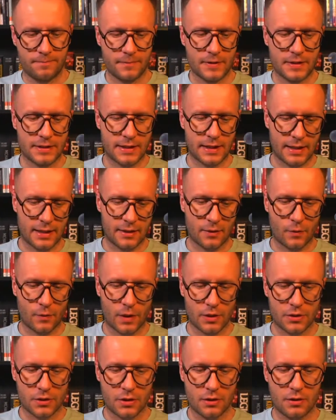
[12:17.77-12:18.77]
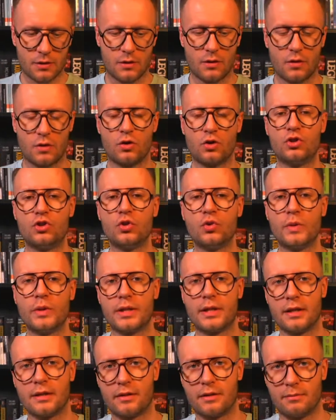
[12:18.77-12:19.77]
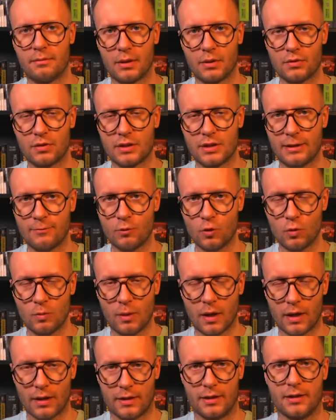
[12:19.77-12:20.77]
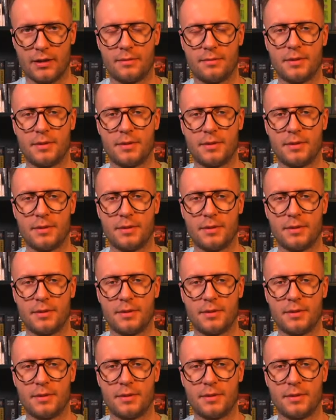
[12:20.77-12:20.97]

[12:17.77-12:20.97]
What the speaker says: Second question, do we care about time to market?